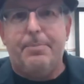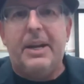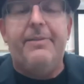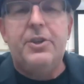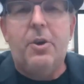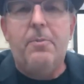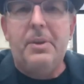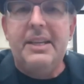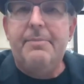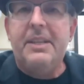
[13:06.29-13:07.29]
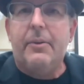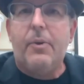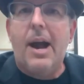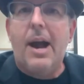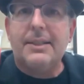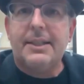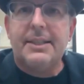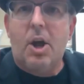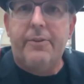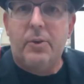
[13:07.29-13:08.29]
But if you don't believe me that rocks
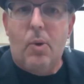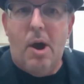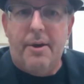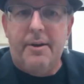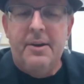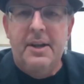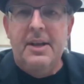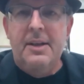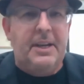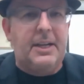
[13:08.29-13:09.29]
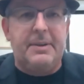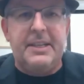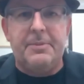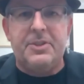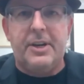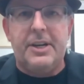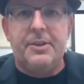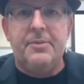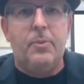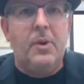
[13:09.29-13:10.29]
dissolve in water, because my
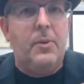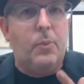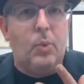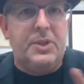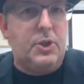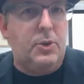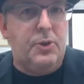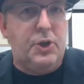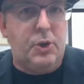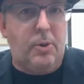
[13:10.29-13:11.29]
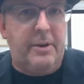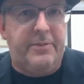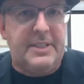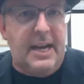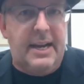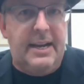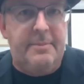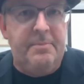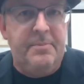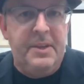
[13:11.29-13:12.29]
demonstration was too short of a time,